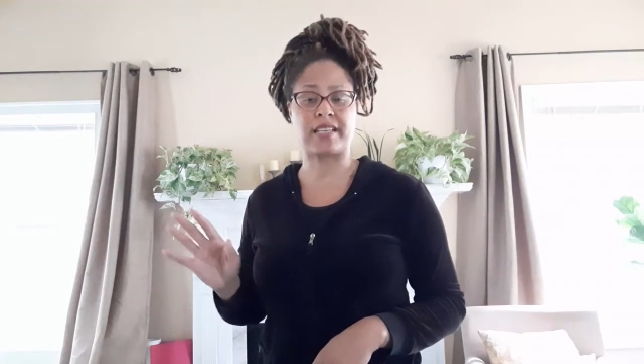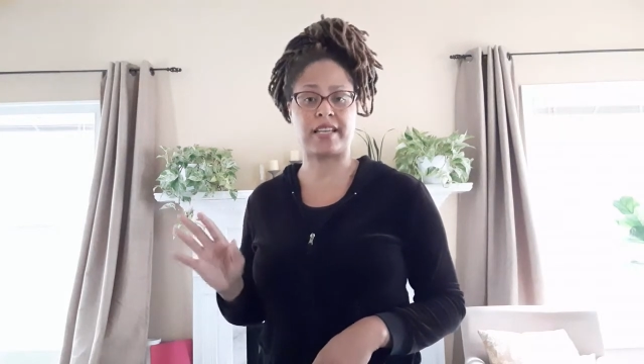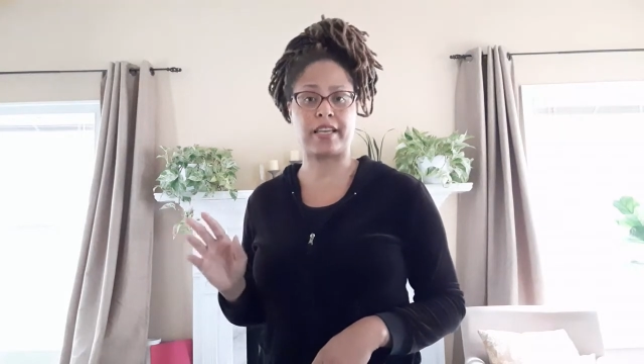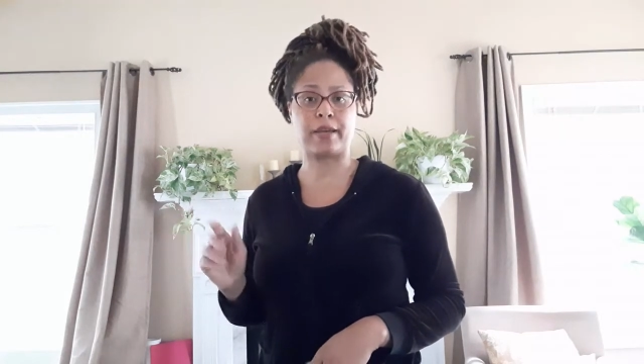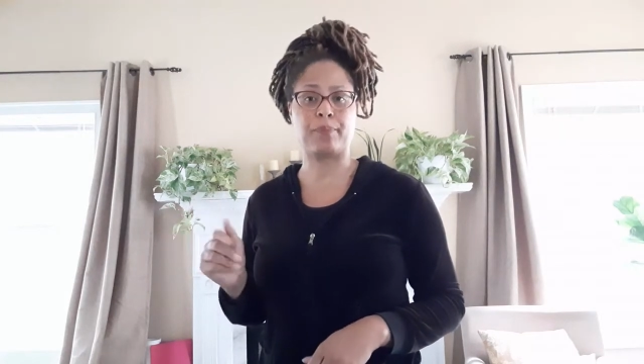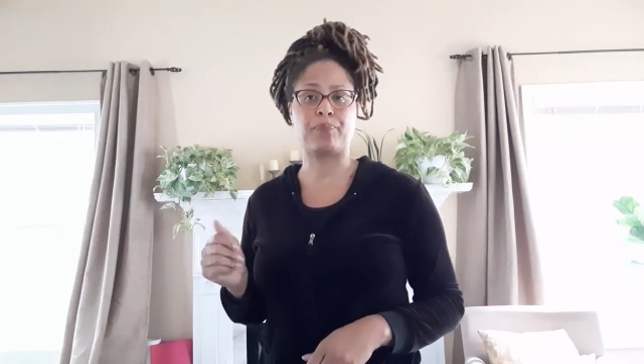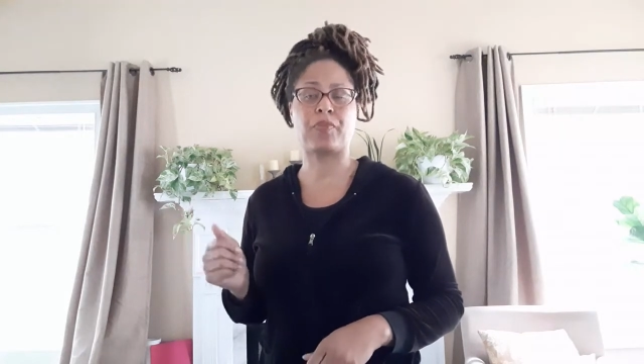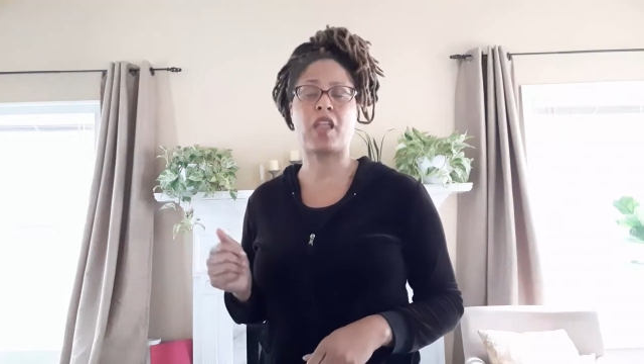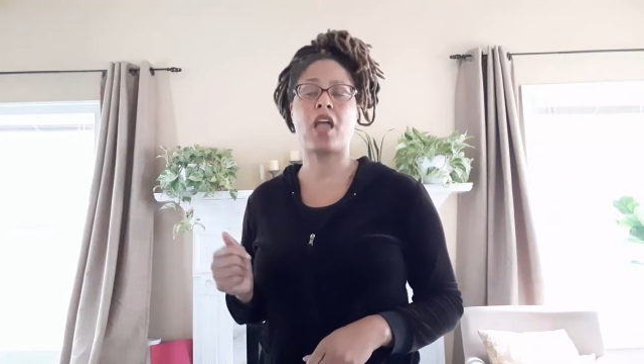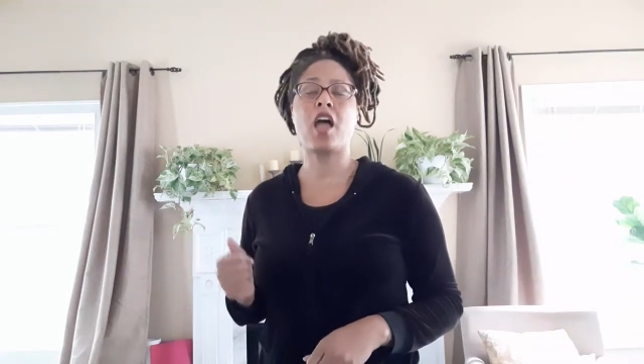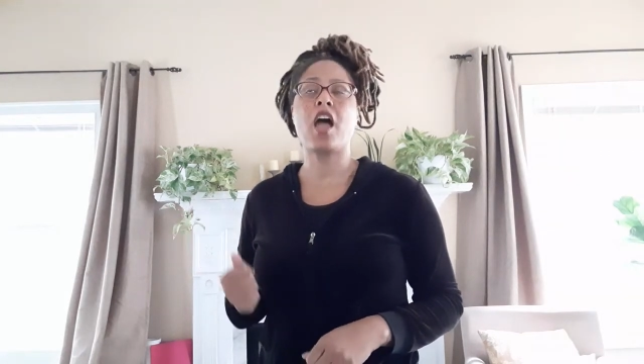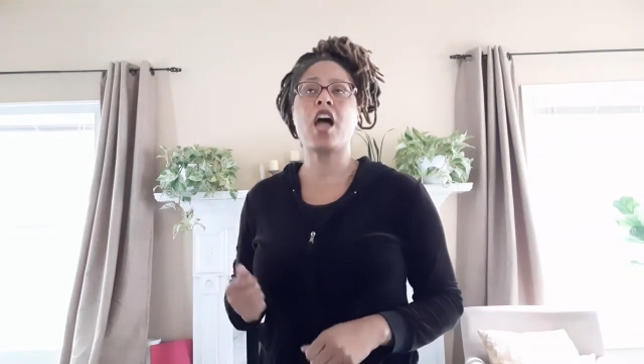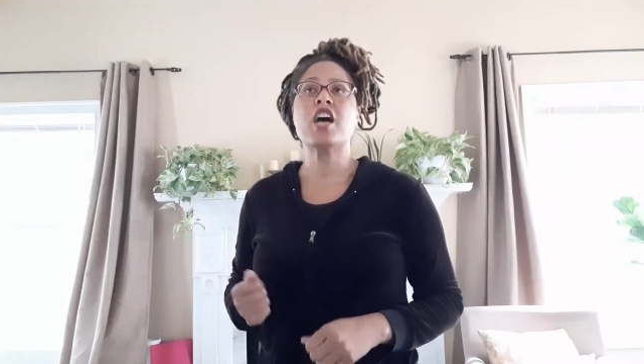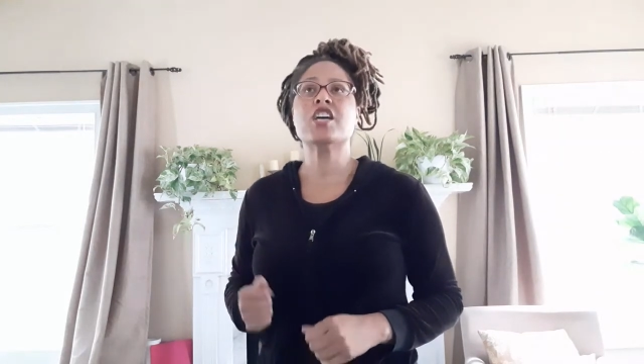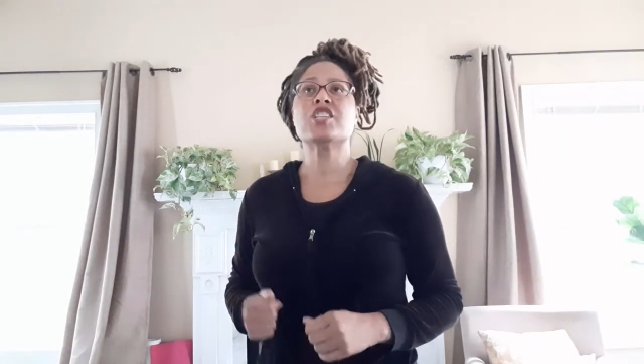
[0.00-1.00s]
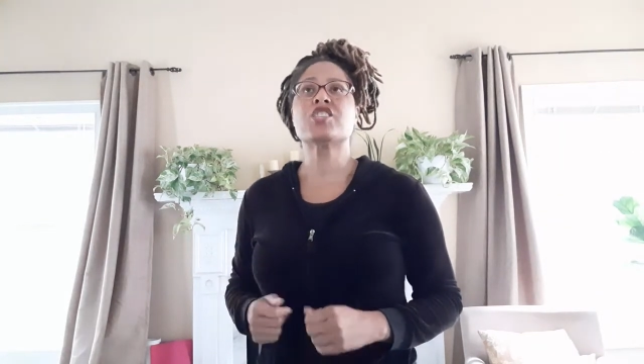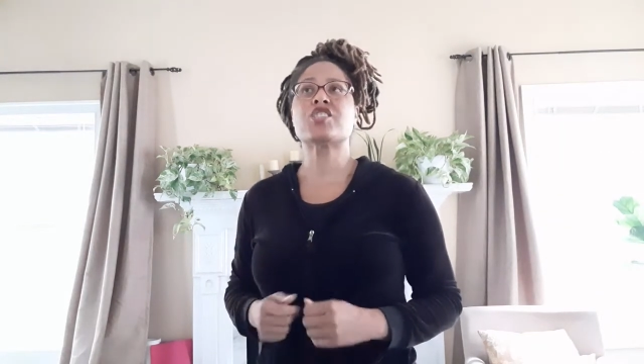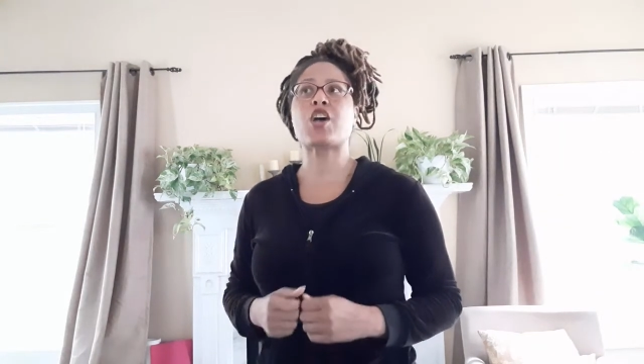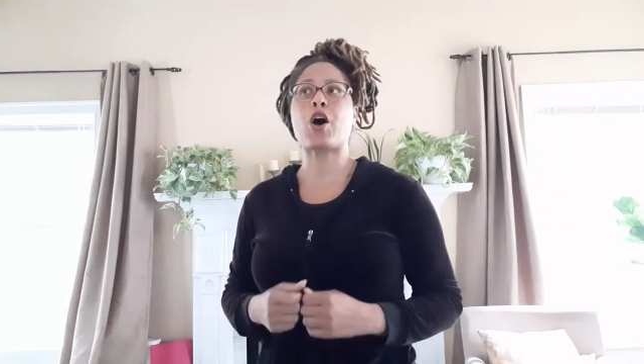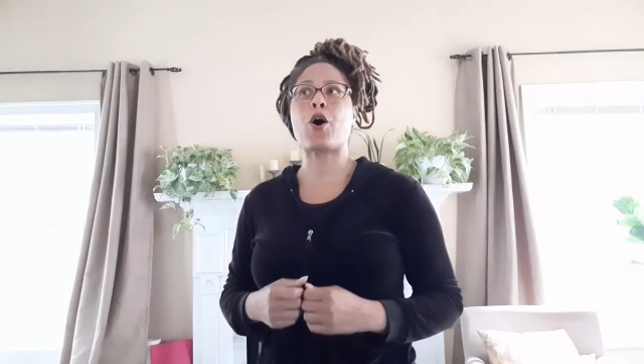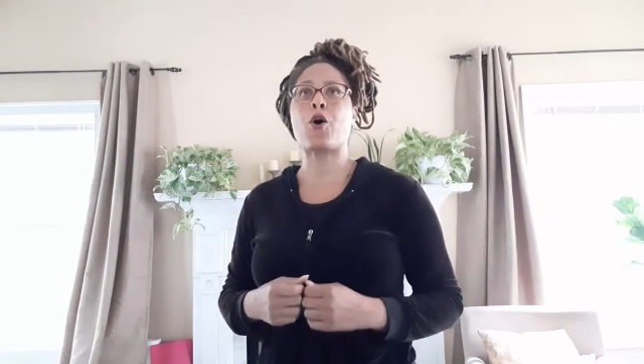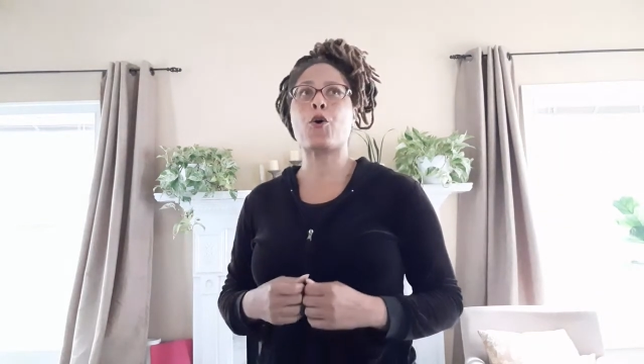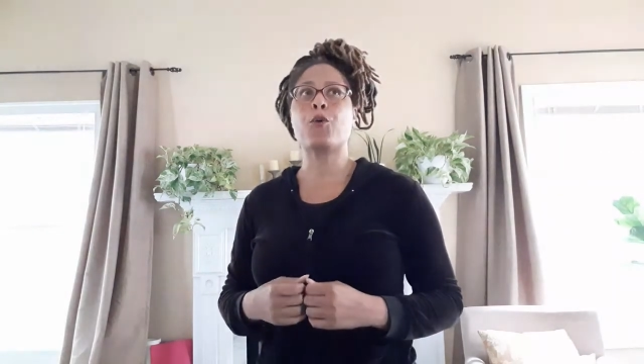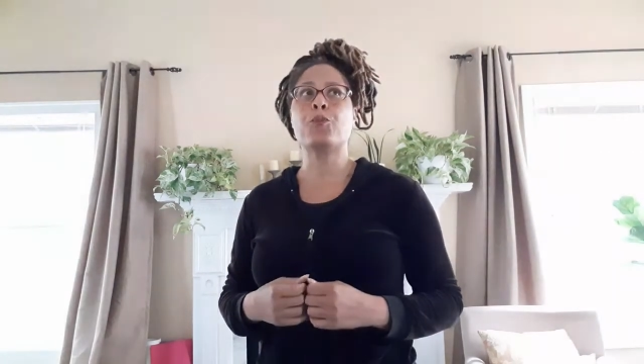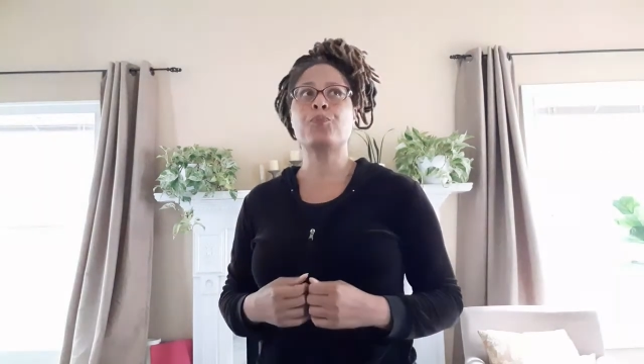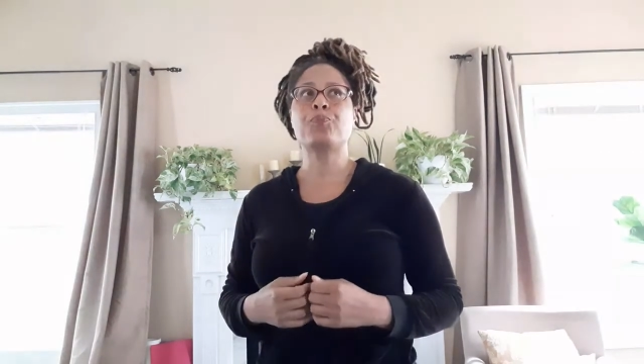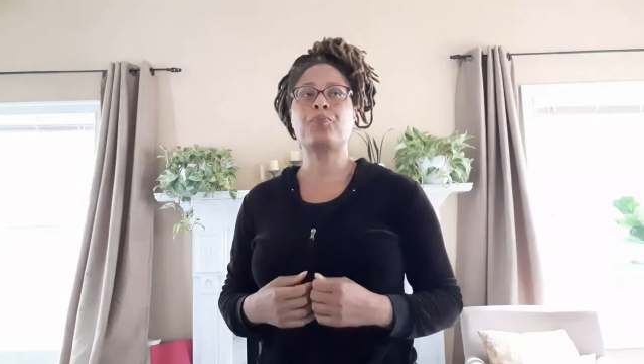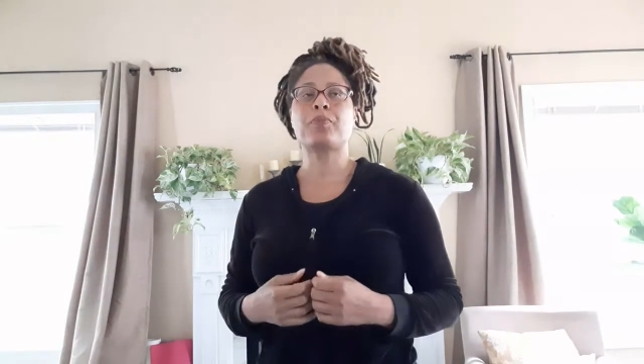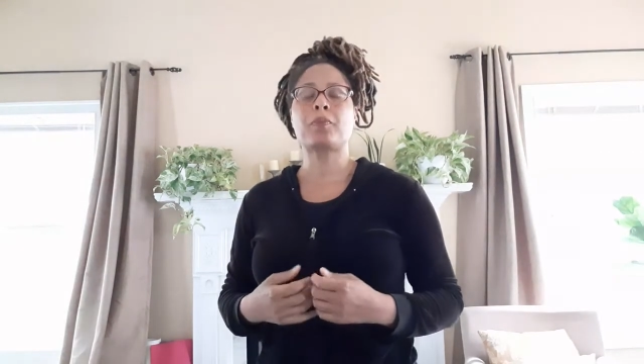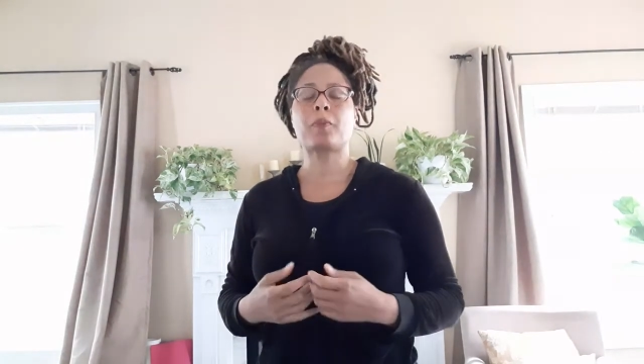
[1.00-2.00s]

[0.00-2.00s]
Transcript: him. So